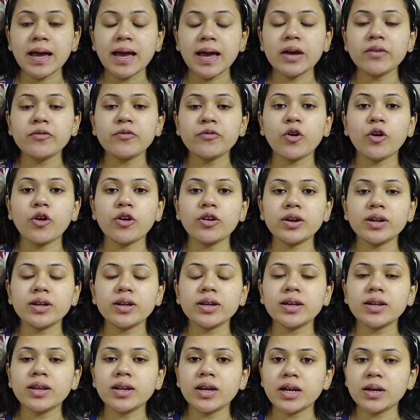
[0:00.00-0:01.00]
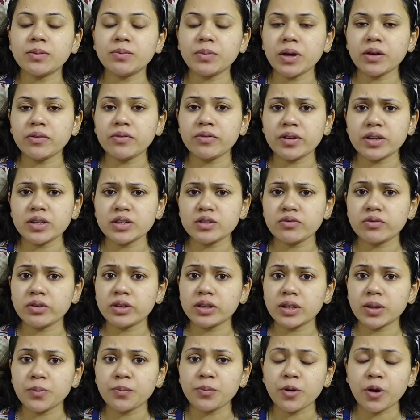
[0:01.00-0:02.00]
I have already cleared my face
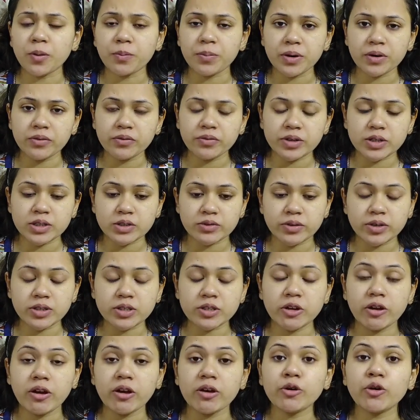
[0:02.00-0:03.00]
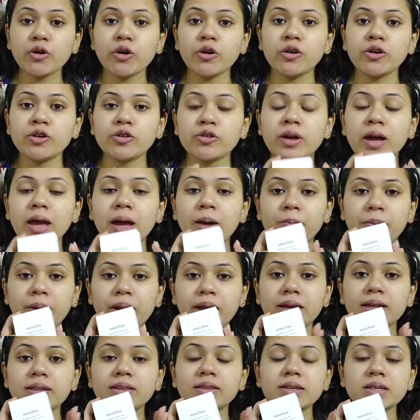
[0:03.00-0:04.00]
with the proper face wash. Now I am going to
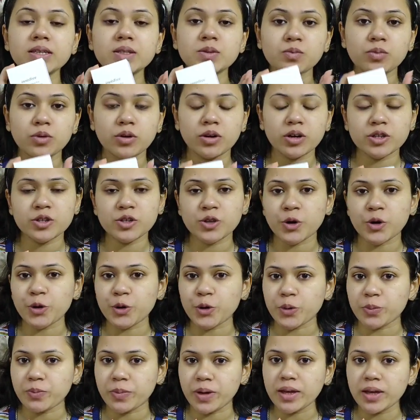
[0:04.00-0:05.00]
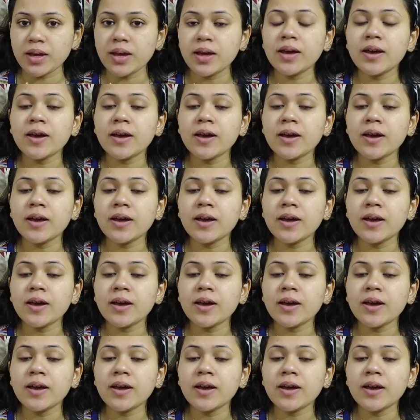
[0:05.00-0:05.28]
apply these products onto my